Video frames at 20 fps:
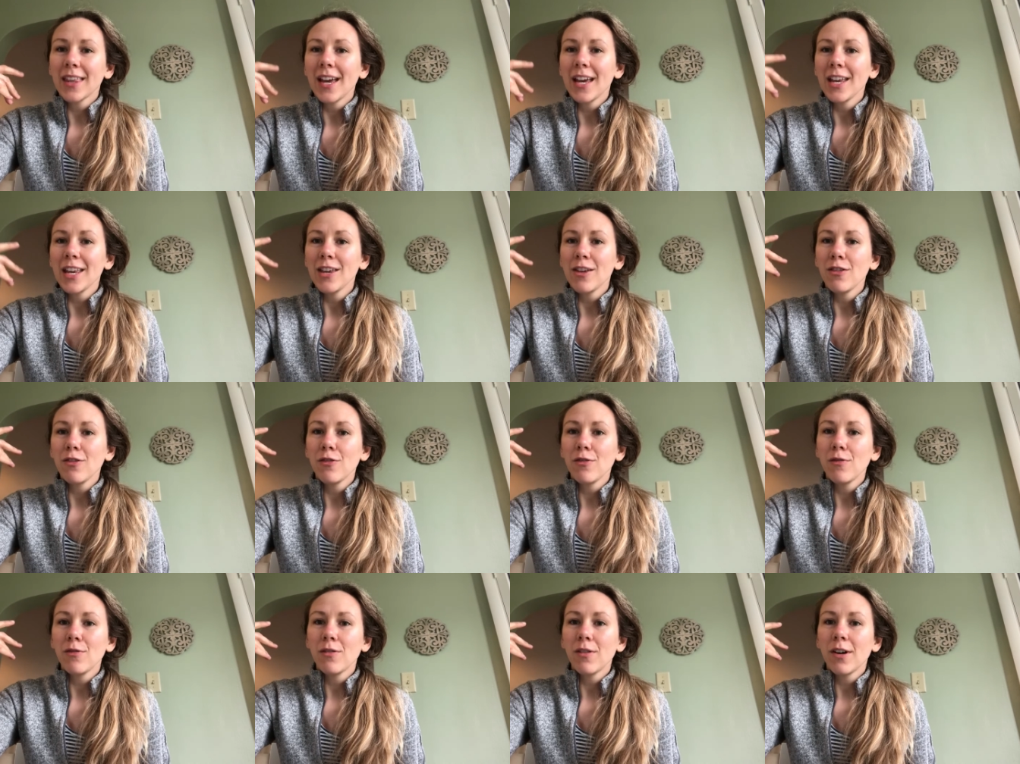that
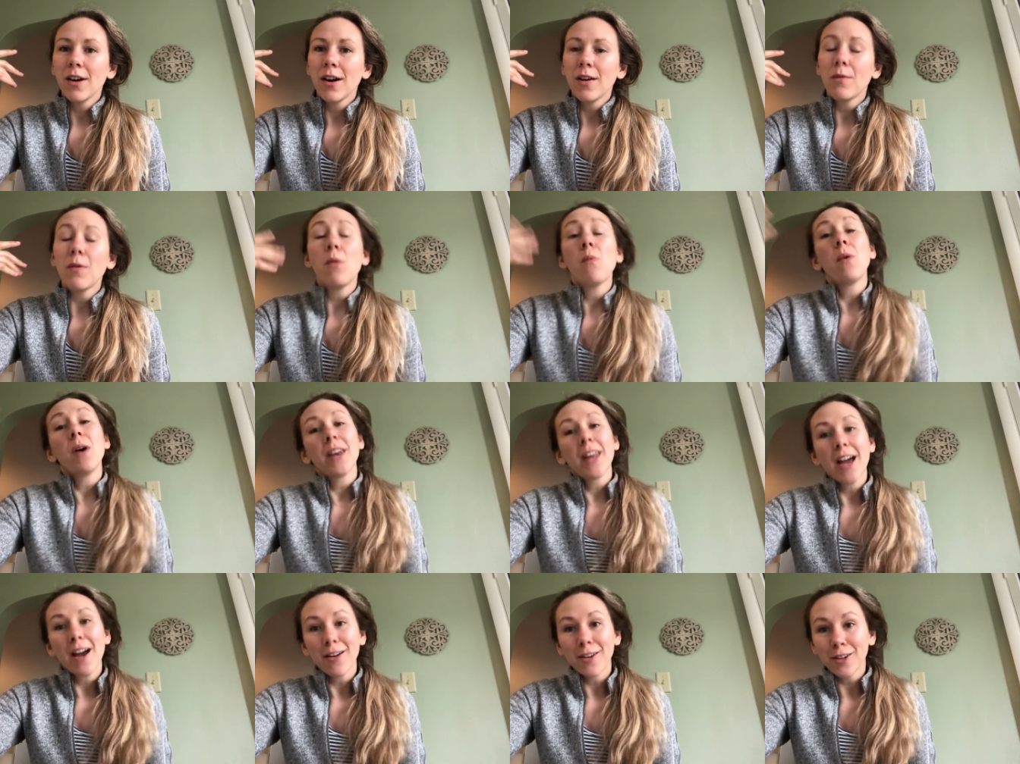you, well, one,
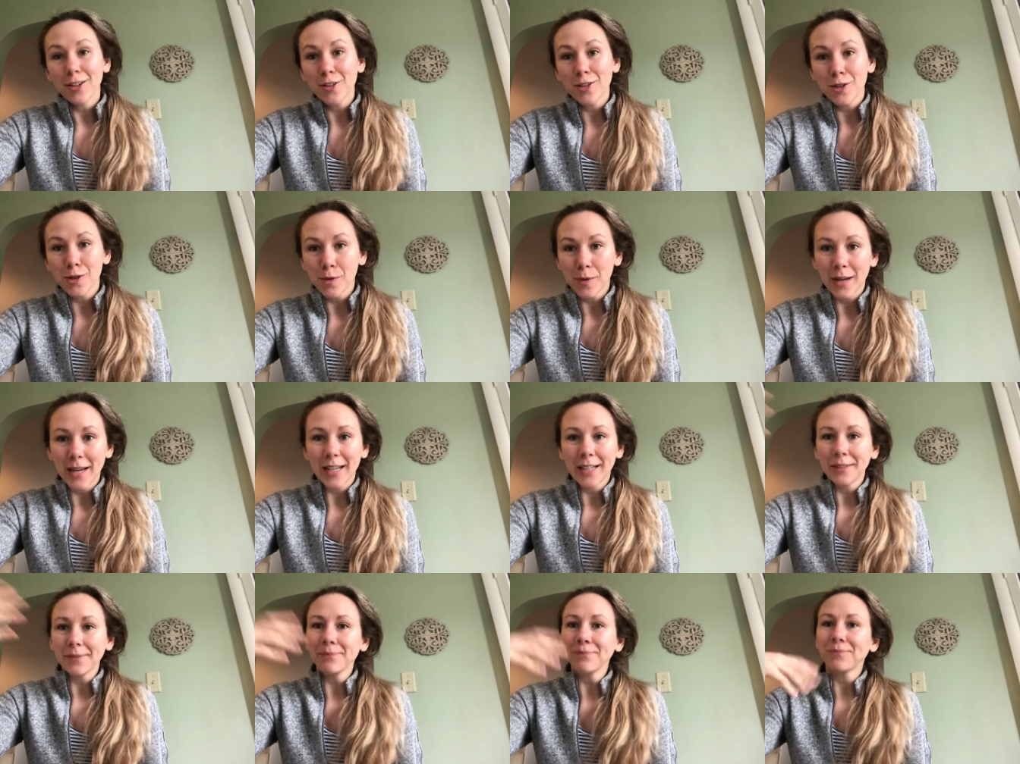how you're
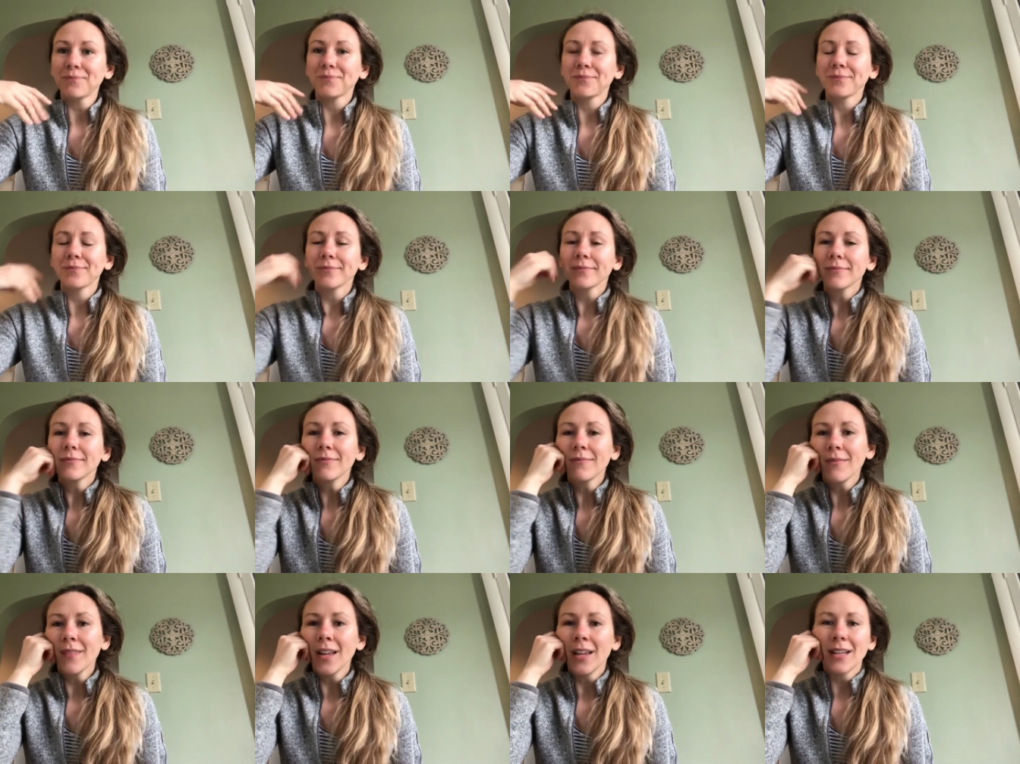doing,
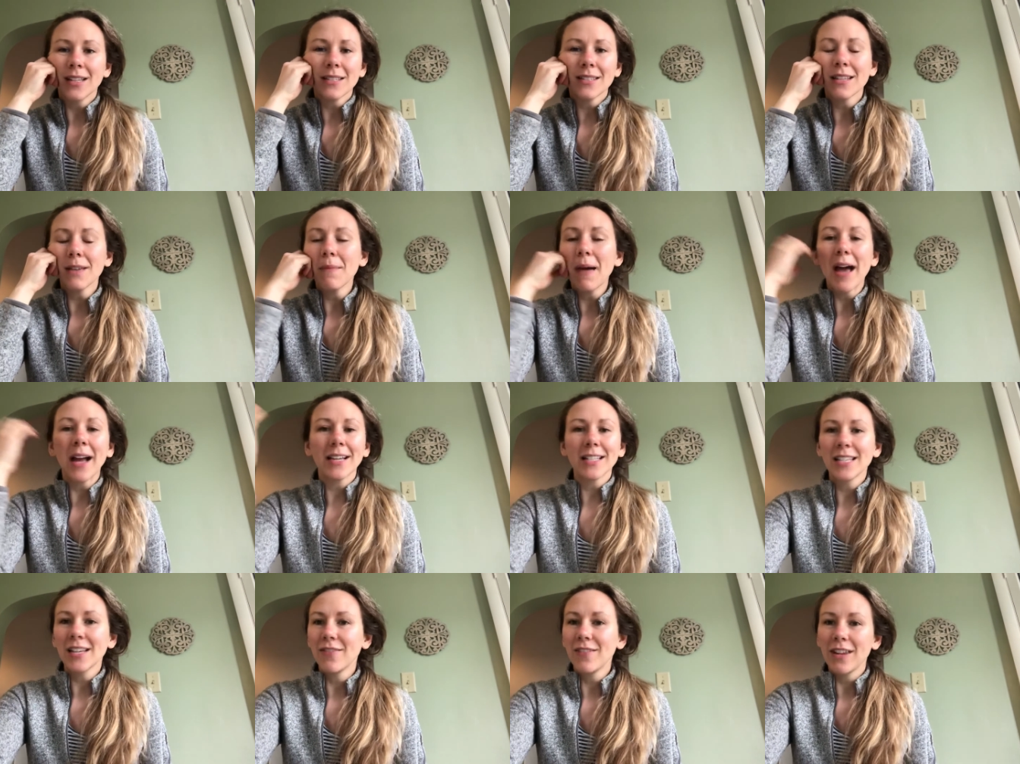some
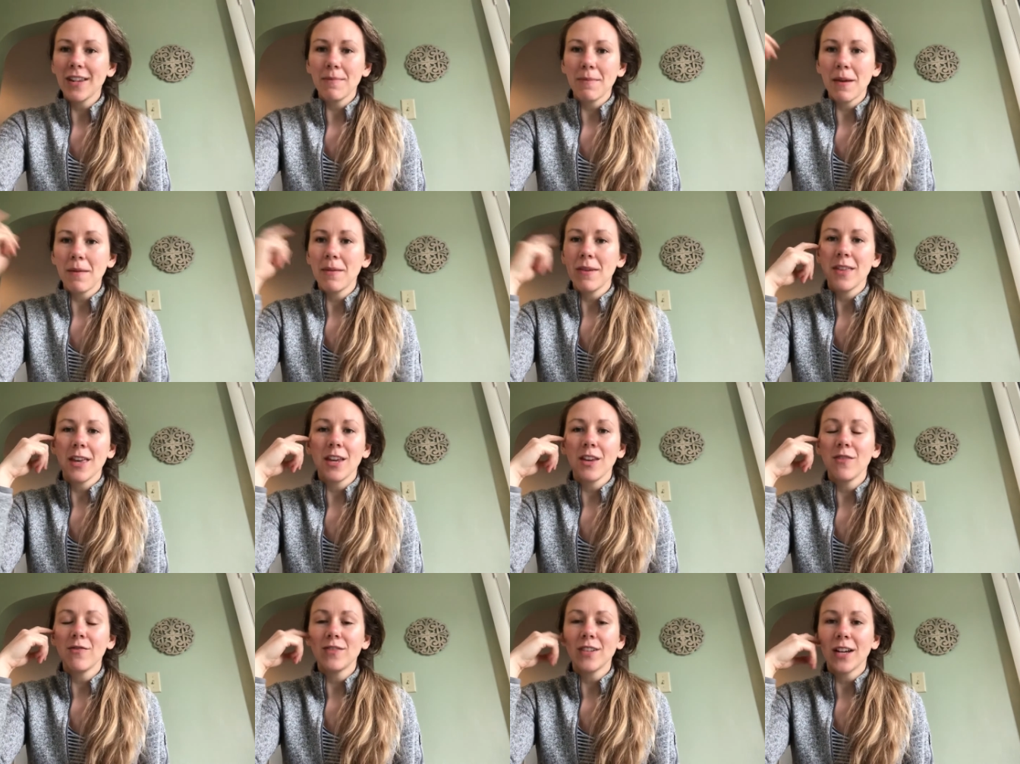activity maybe that
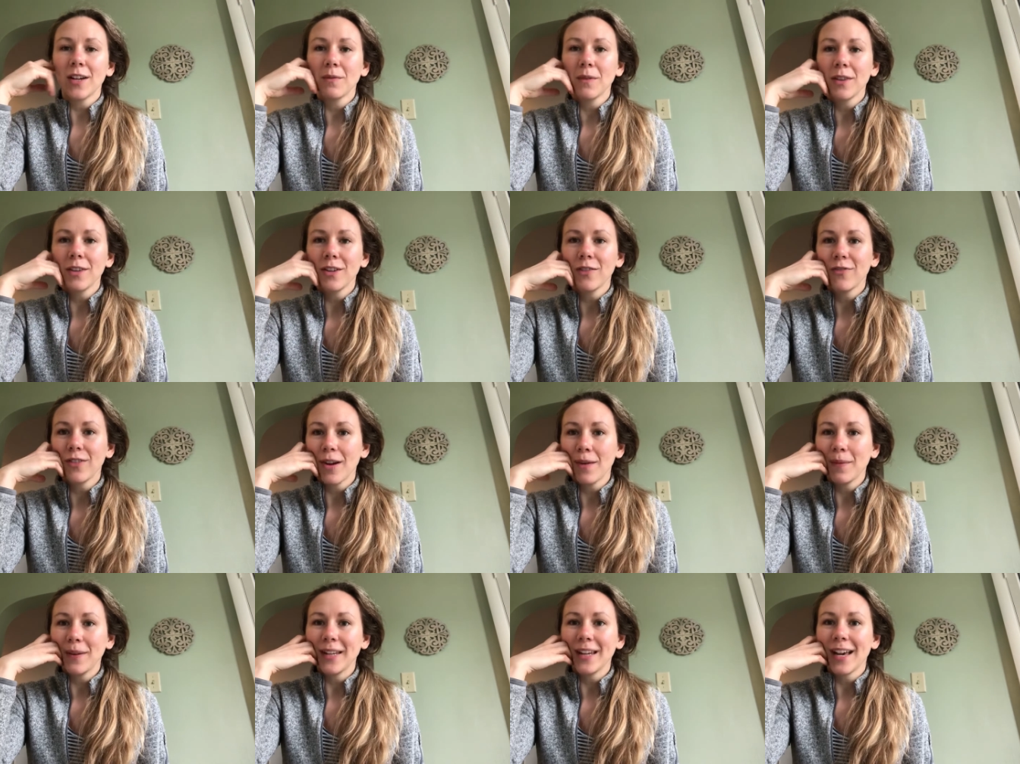you've done with your
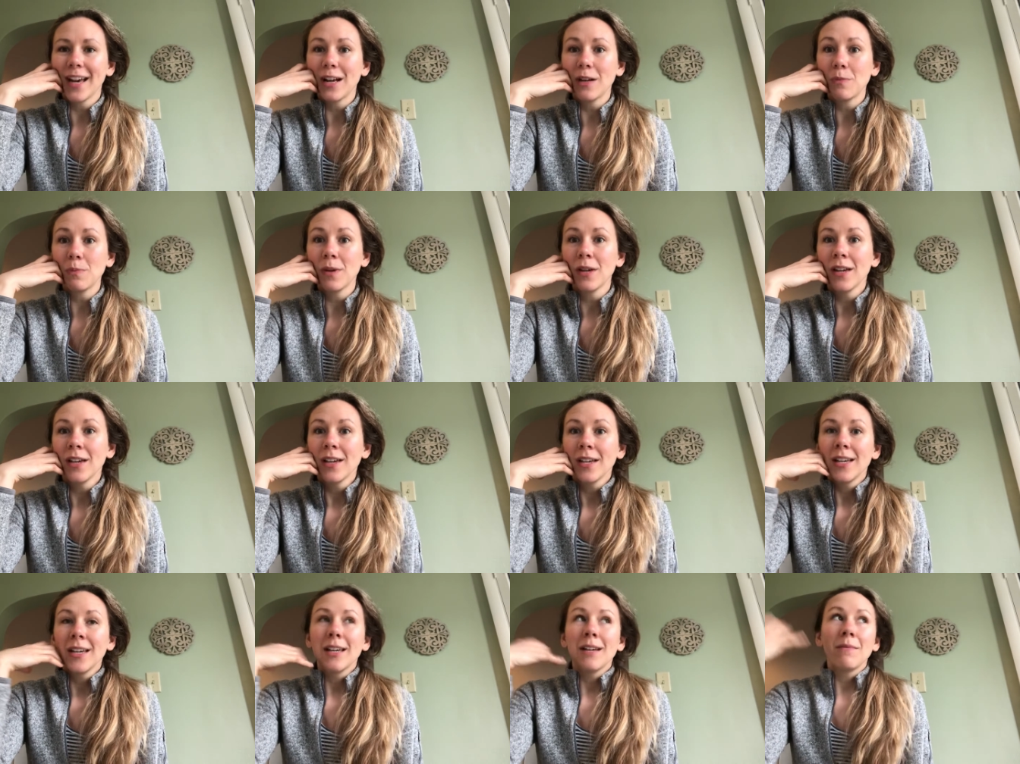family to help
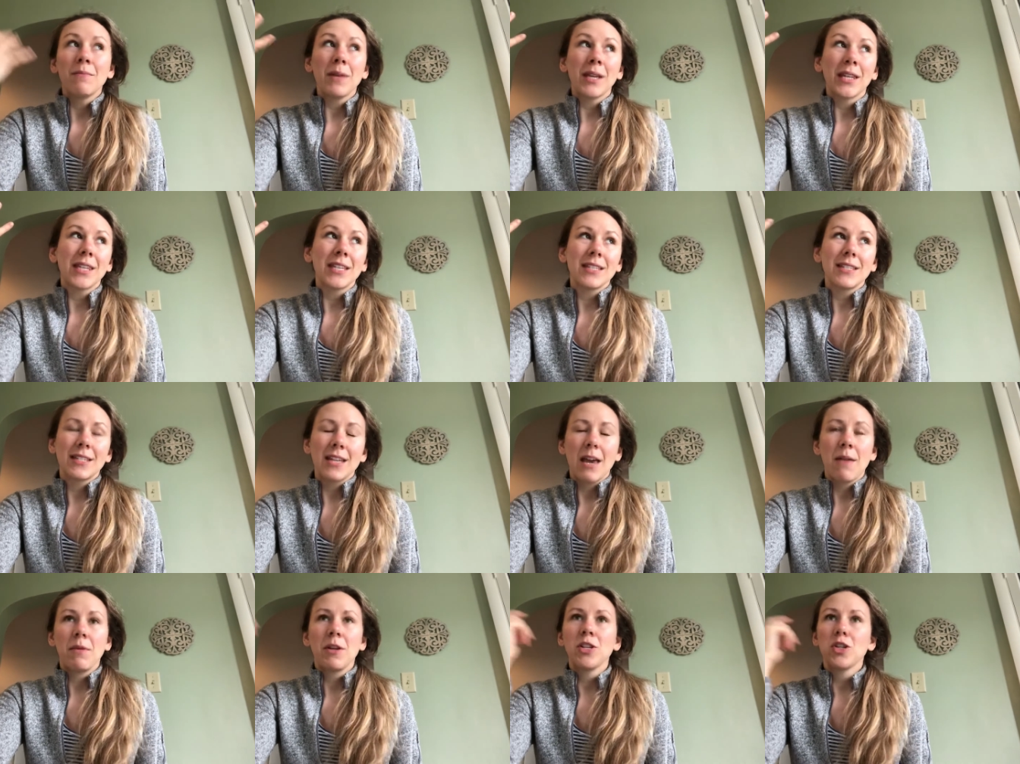make this
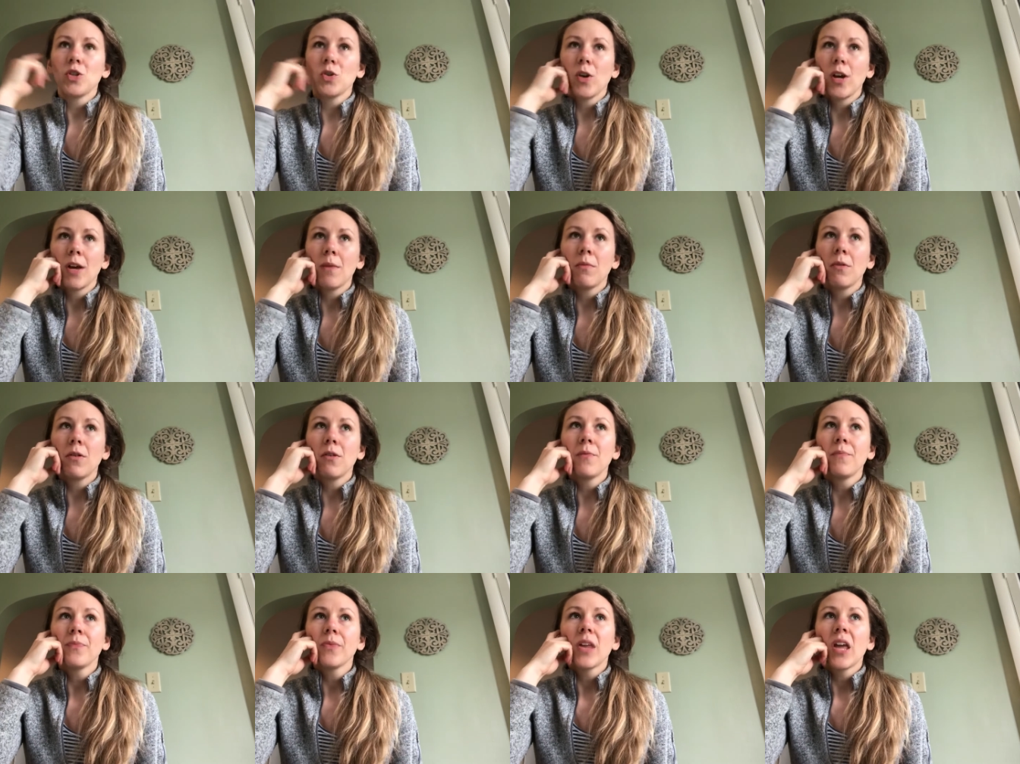time
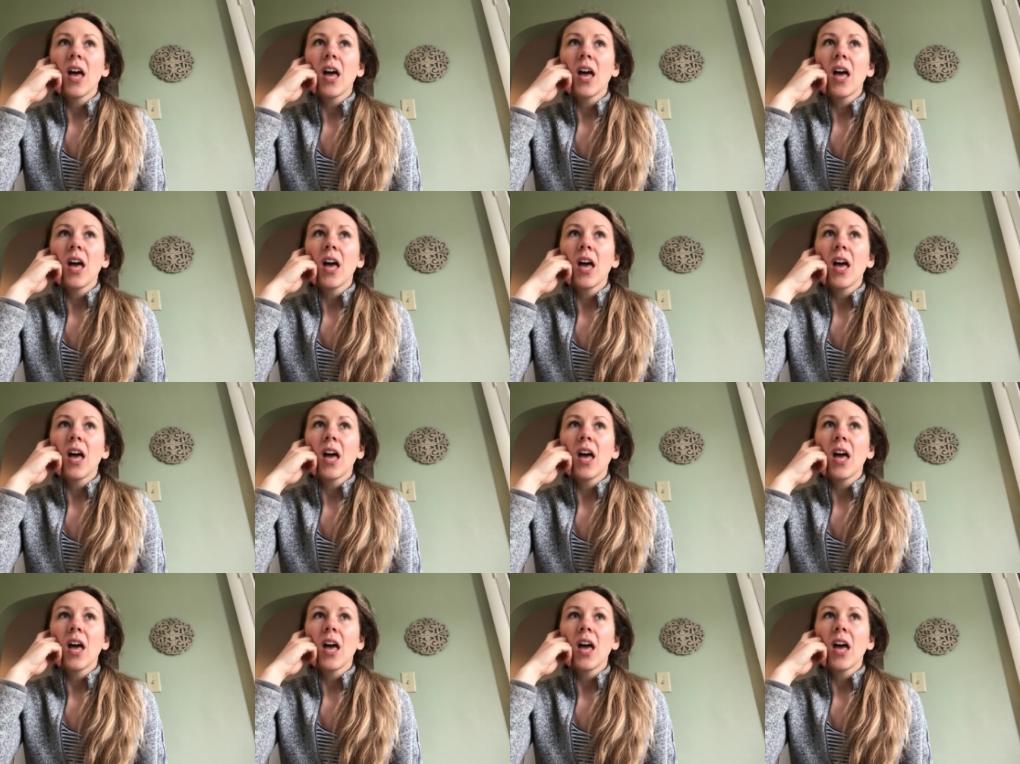enjoyable,